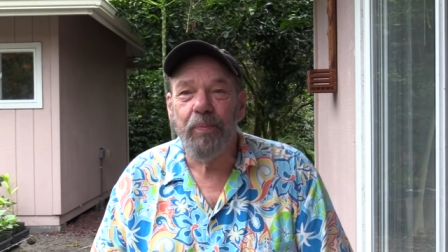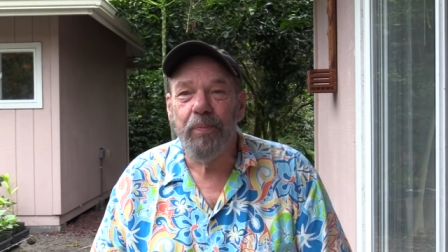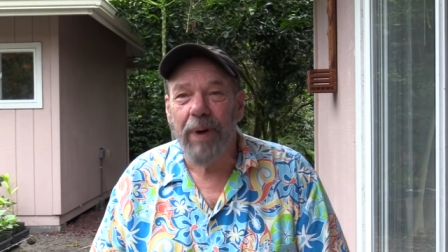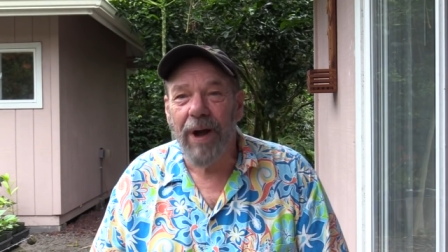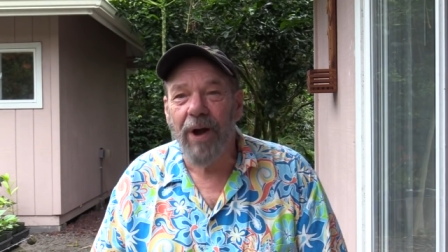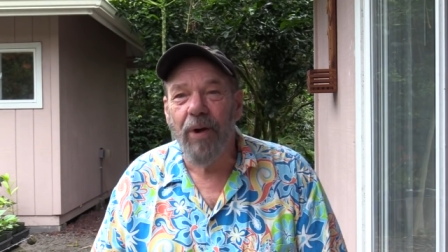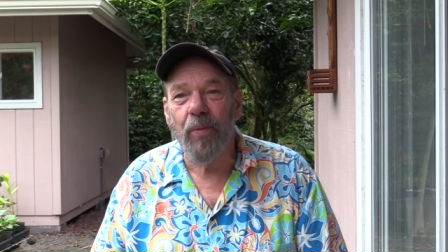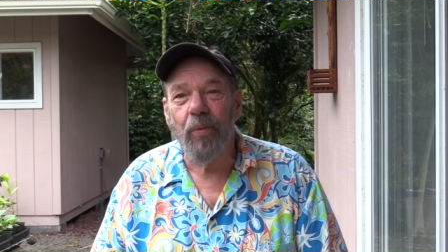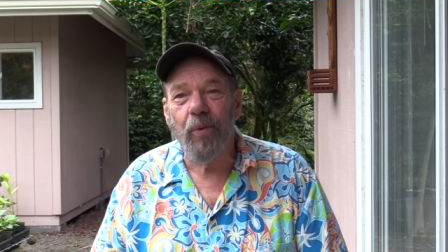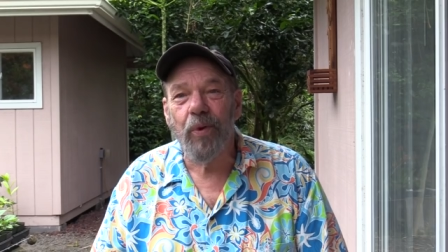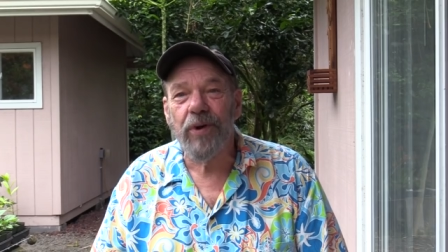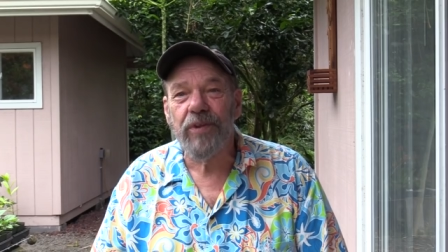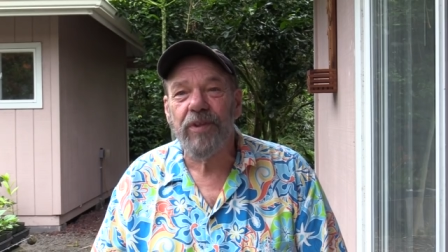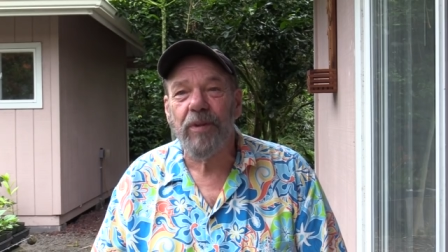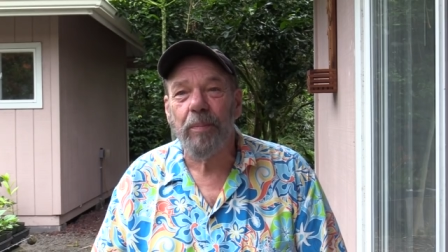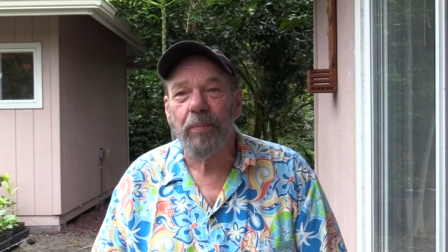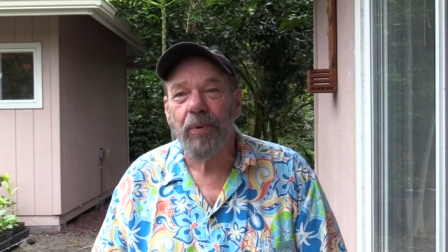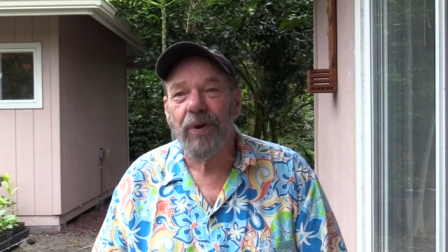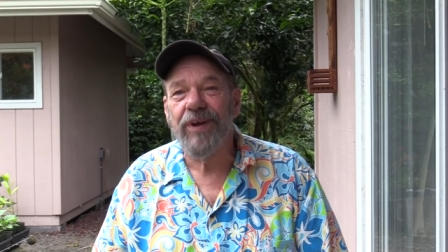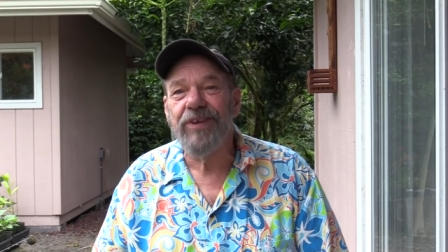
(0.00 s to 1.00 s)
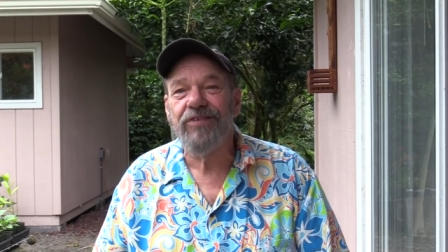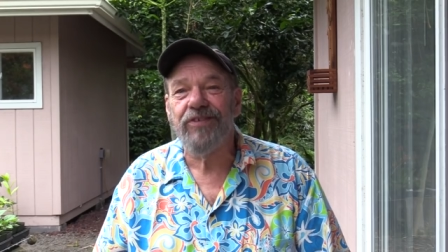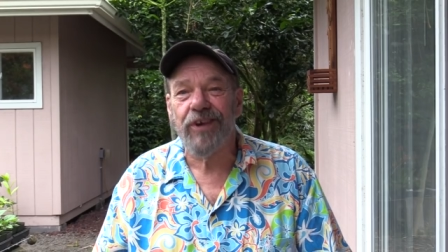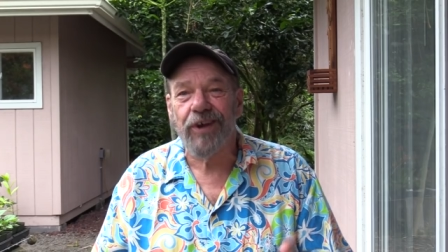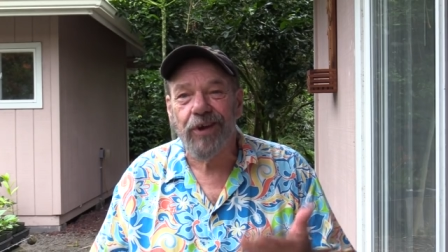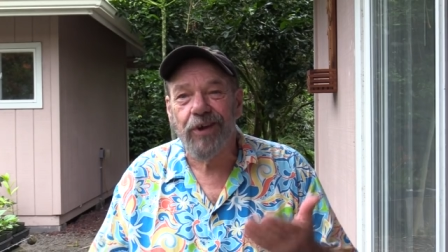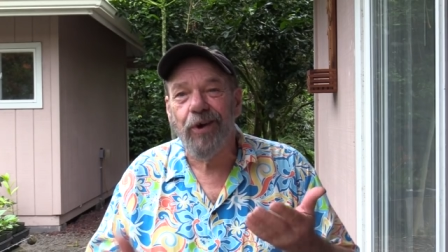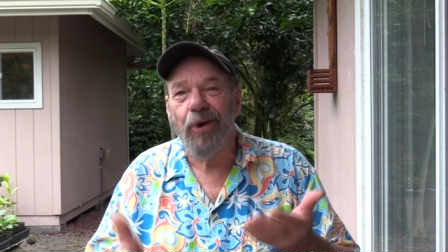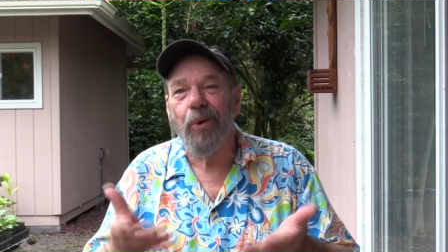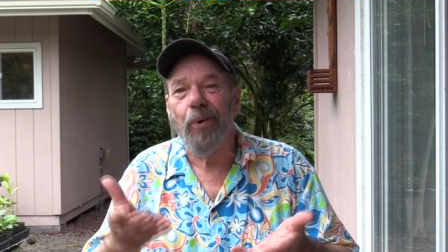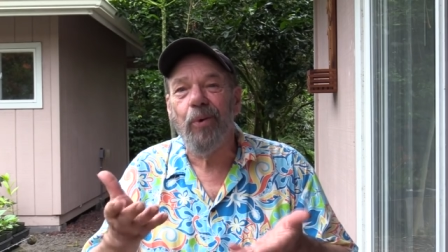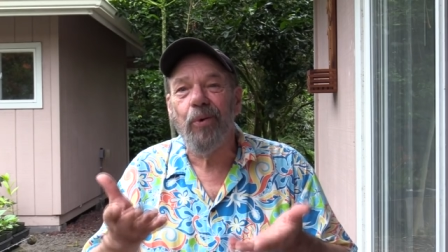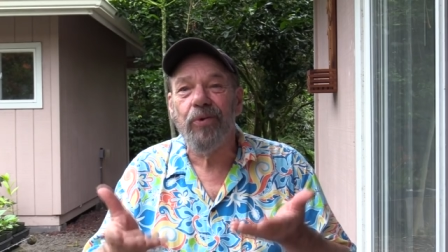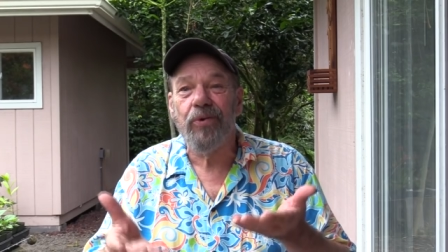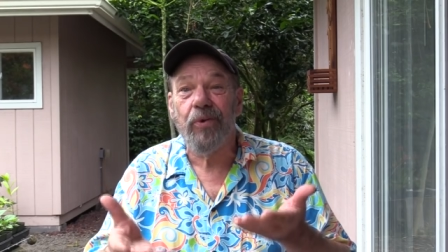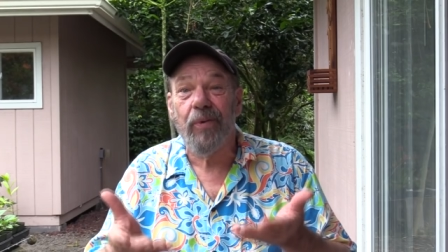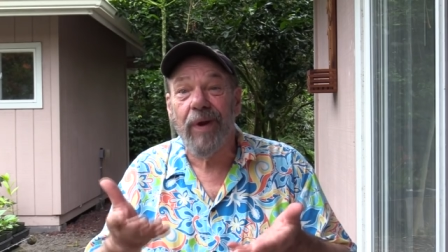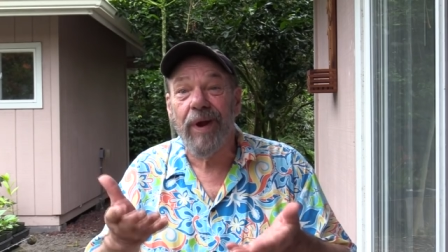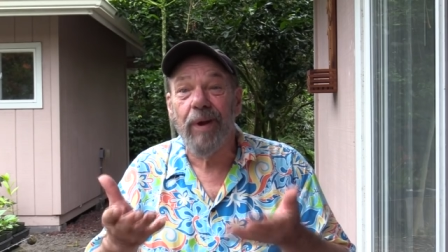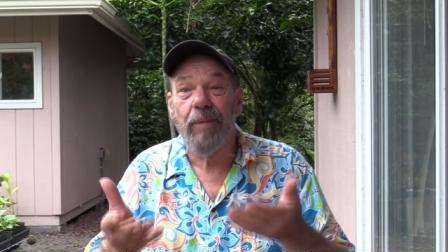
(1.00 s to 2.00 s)
about worth the price of
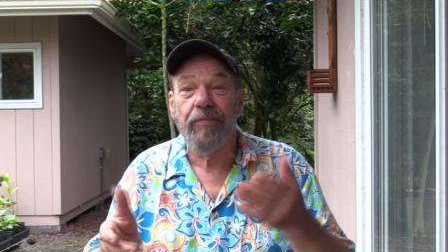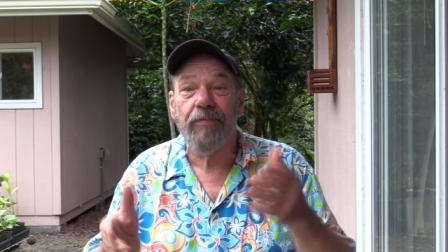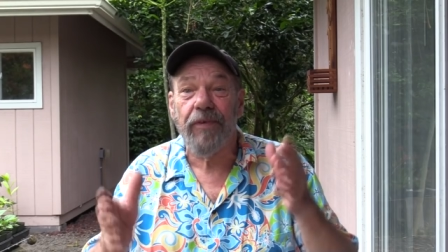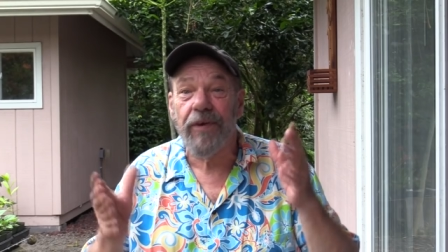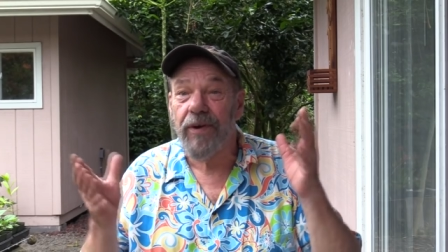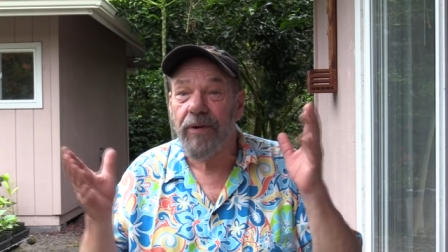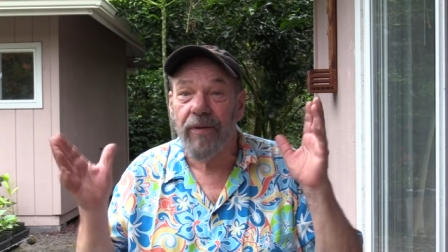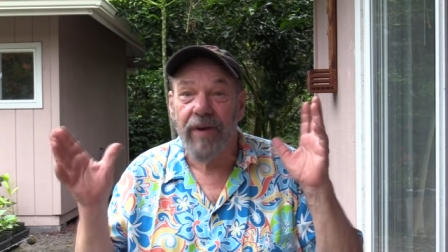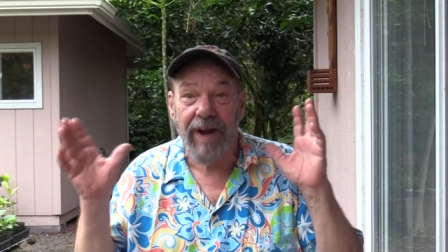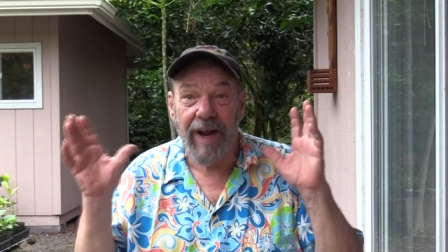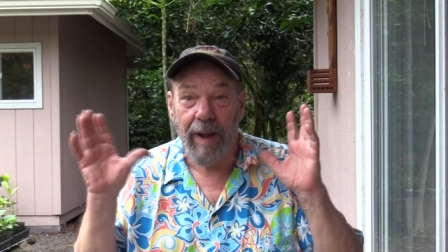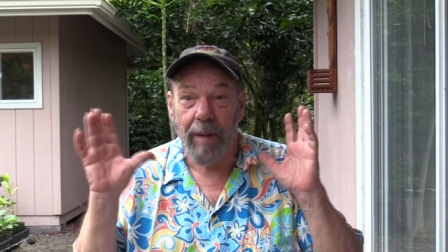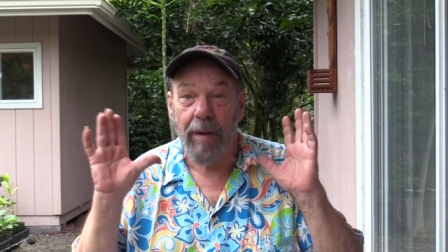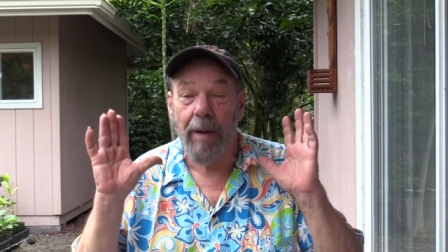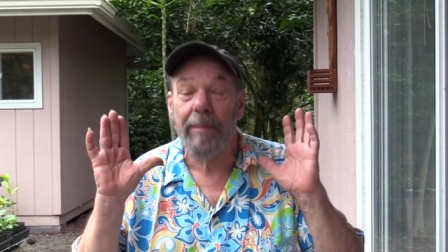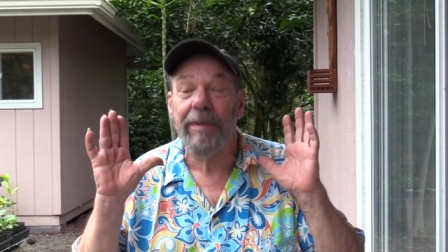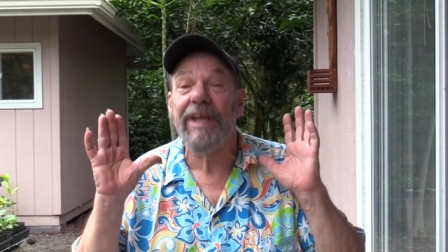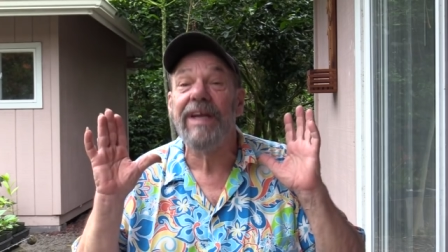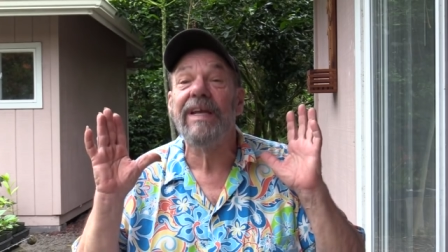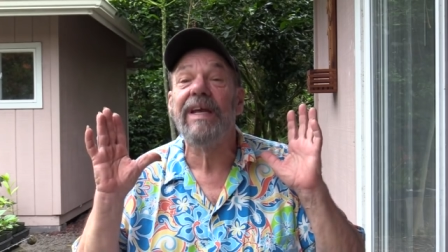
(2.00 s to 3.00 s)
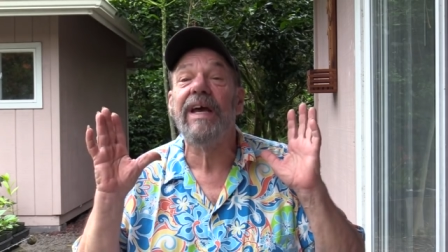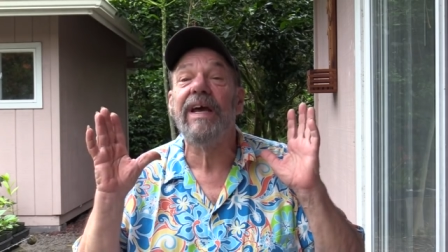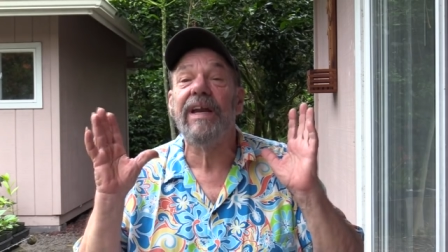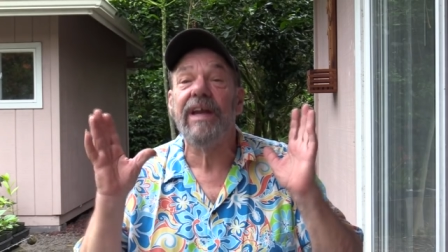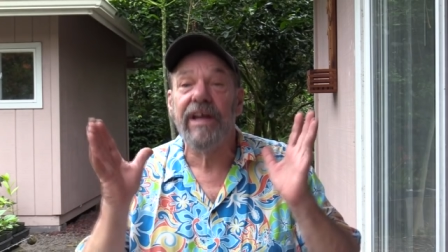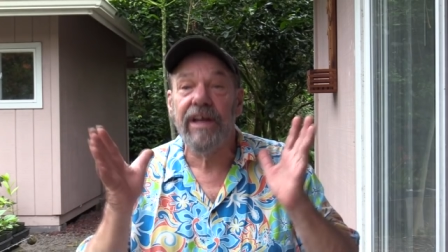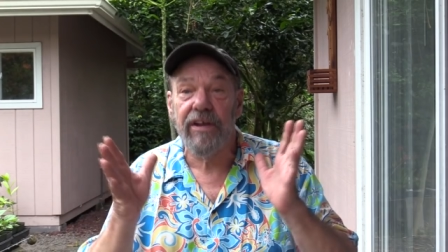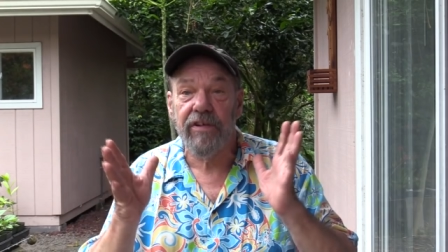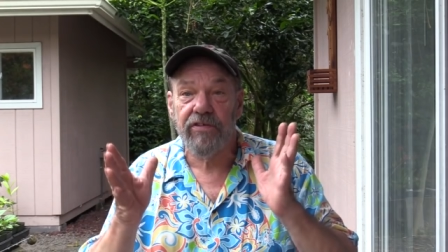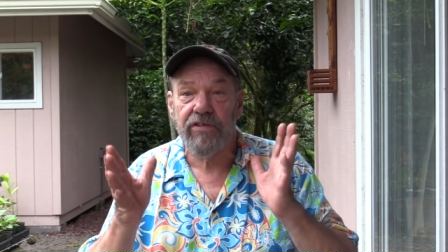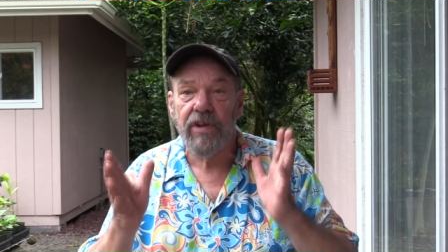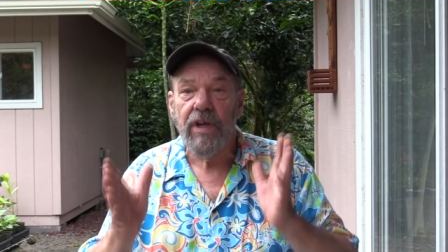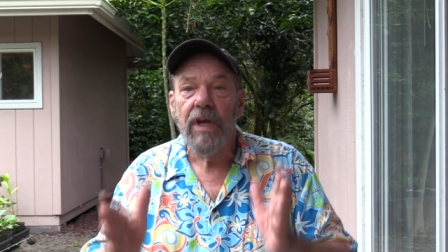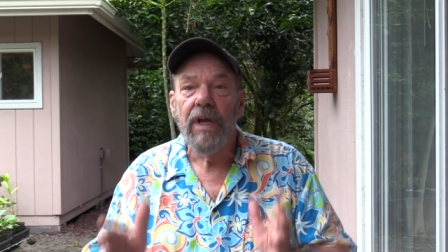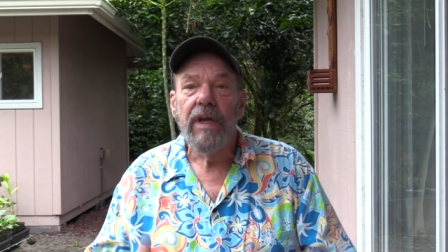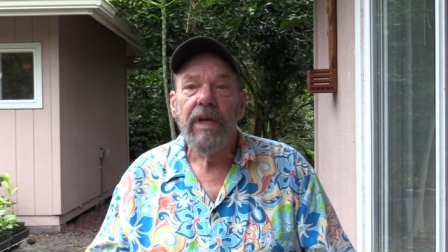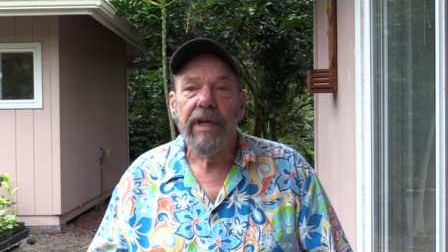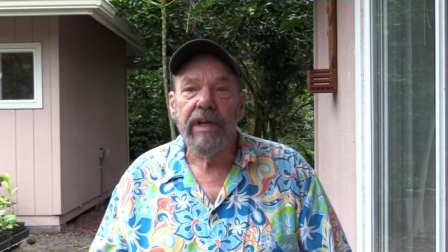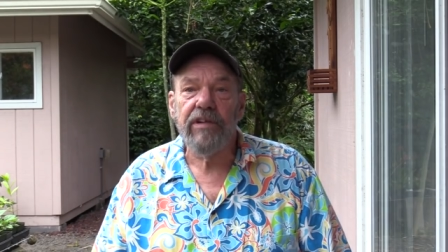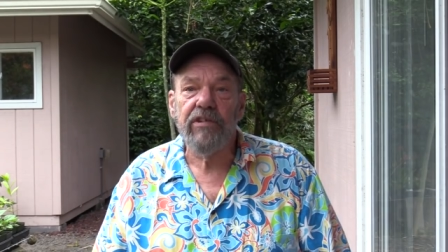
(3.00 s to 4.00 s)
gold gram for gram. I mean, it is
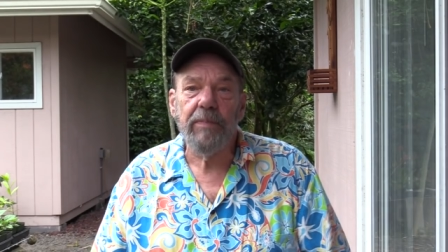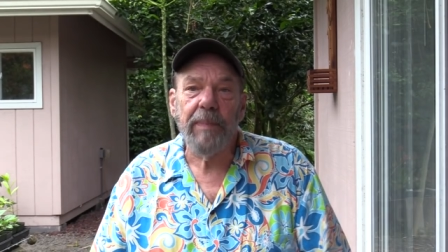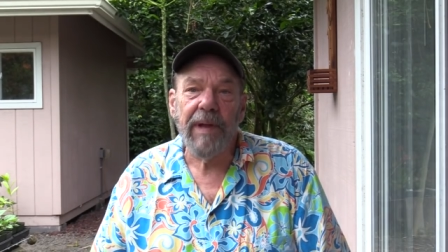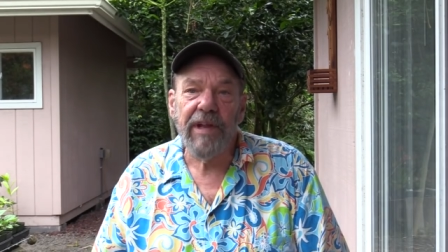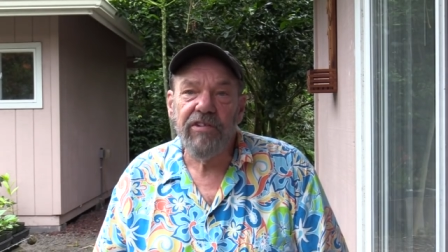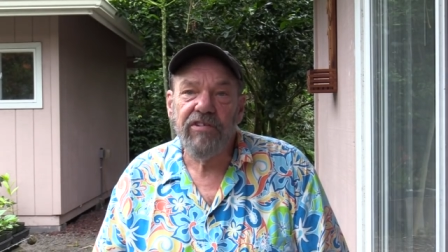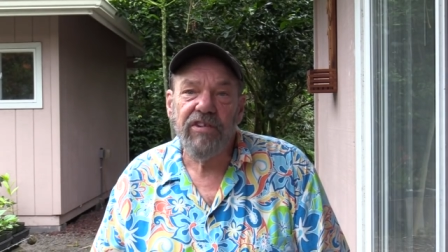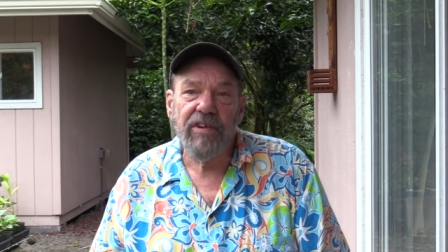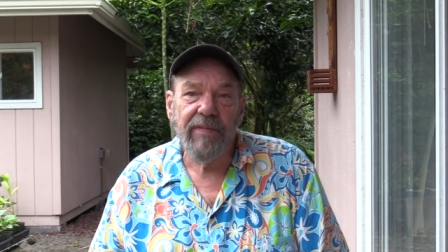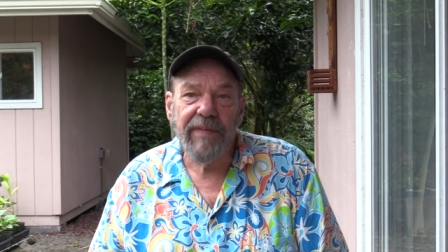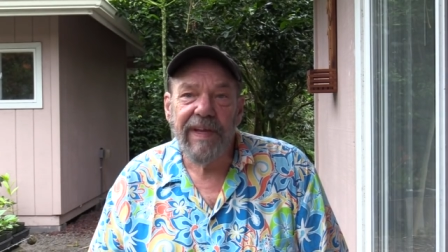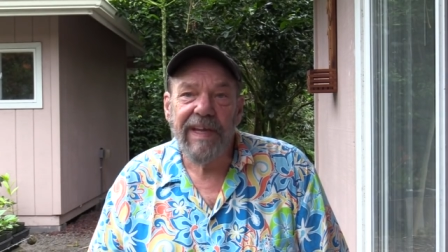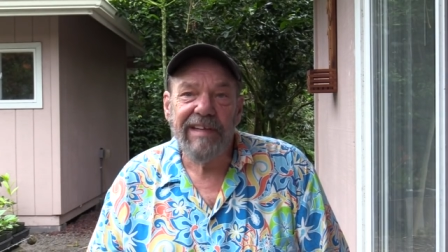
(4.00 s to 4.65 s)
expensive.